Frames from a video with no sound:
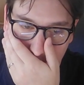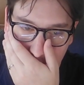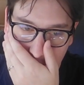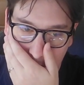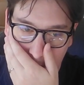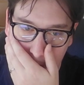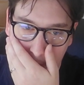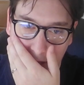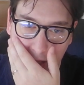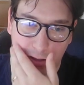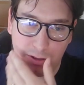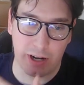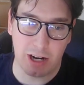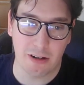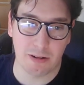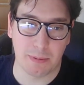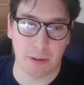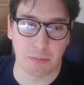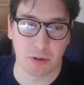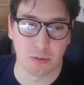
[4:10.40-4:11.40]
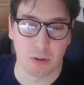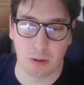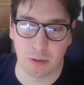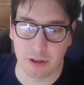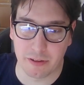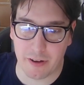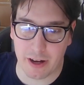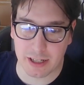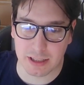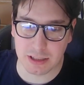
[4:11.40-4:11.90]
I'm like trying to remember what
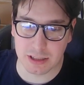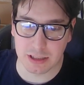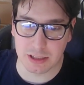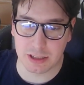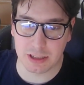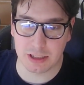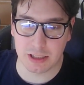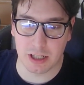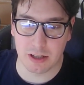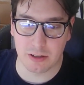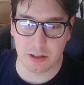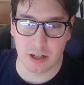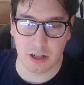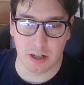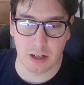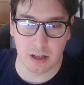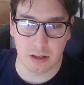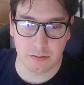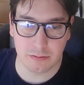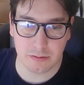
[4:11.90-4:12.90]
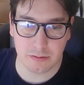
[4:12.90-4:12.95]
we've actually shown off